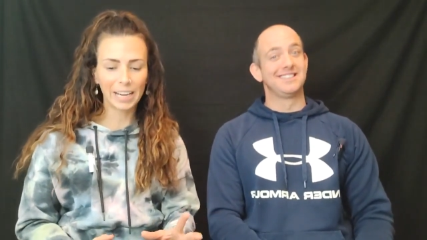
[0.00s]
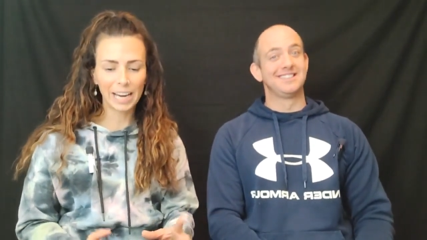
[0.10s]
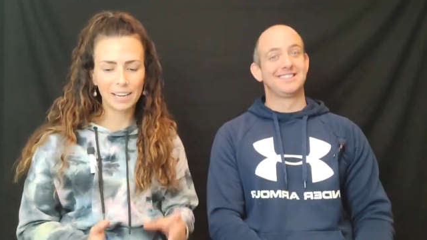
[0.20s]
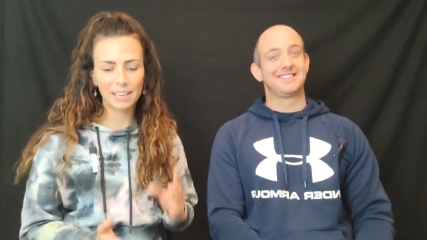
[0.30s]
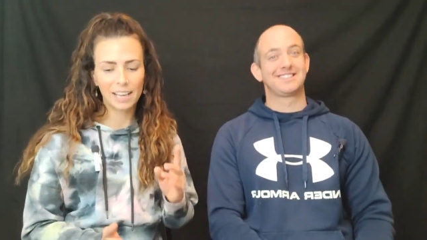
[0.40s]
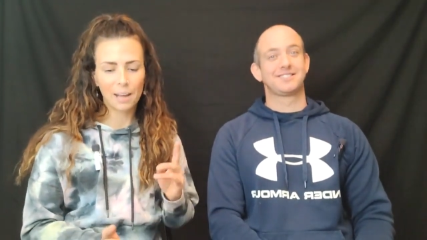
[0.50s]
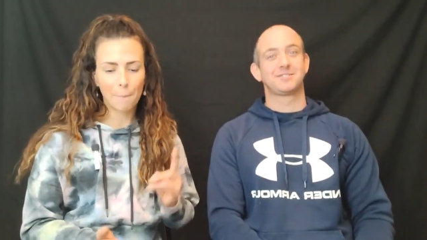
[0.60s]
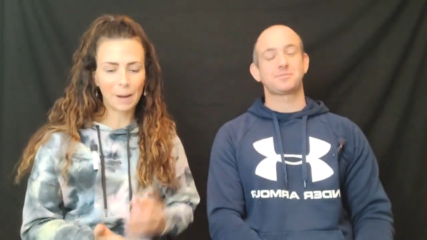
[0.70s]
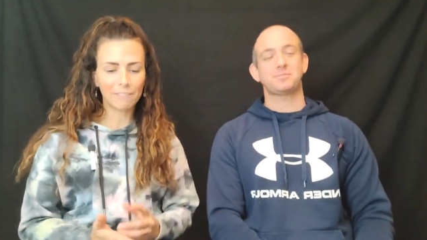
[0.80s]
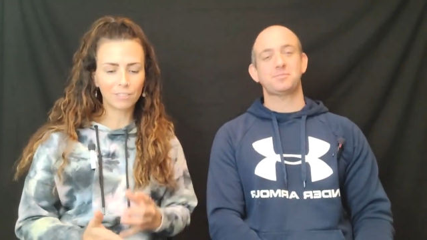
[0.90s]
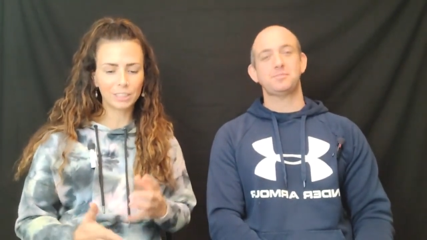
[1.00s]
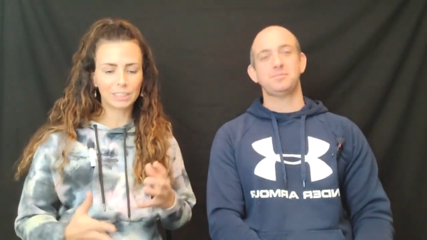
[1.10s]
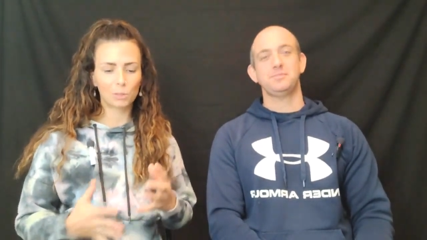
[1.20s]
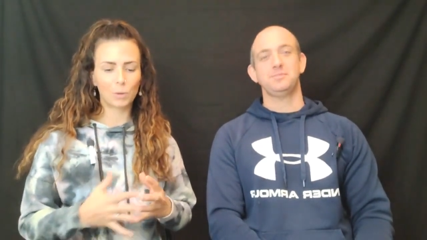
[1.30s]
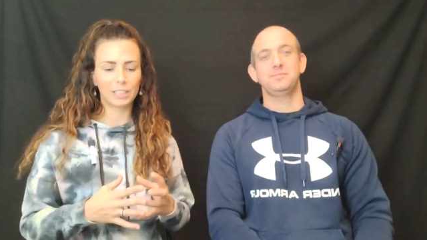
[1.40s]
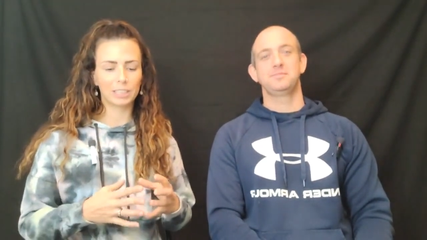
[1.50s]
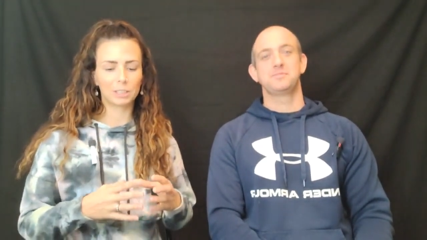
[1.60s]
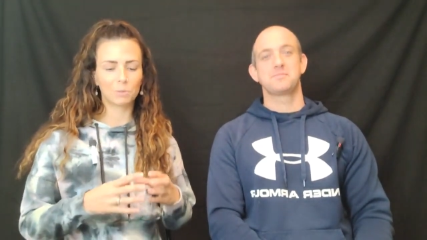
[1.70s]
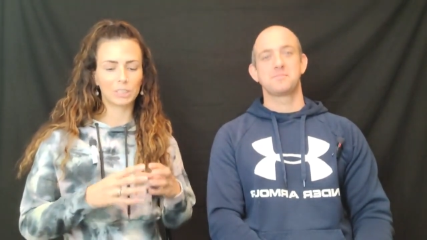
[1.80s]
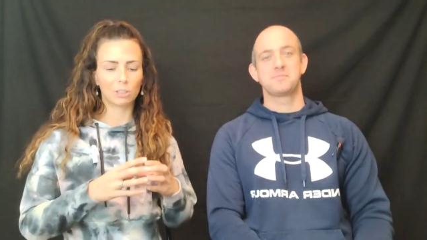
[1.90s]
Speaker 1: Right? And mindfulness and
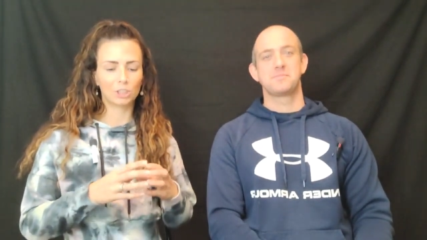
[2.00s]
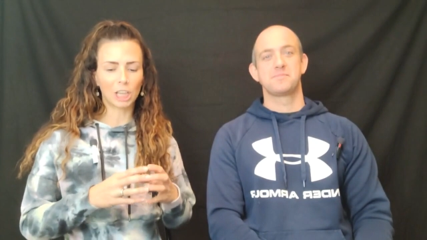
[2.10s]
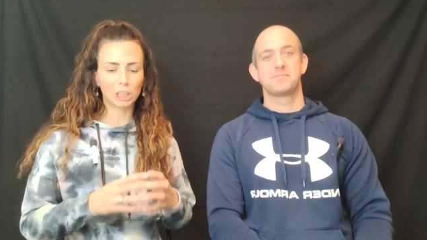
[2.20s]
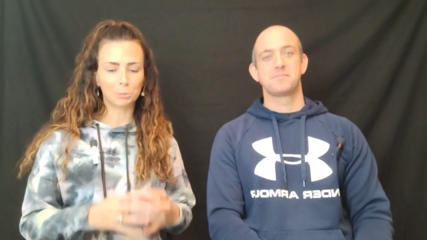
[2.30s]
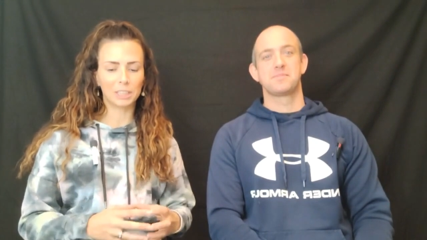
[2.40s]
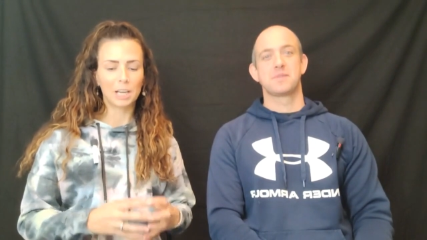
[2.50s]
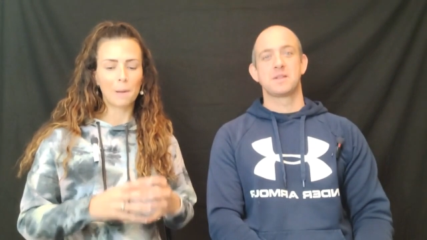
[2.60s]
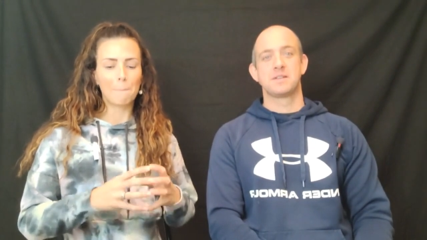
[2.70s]
awareness without judgment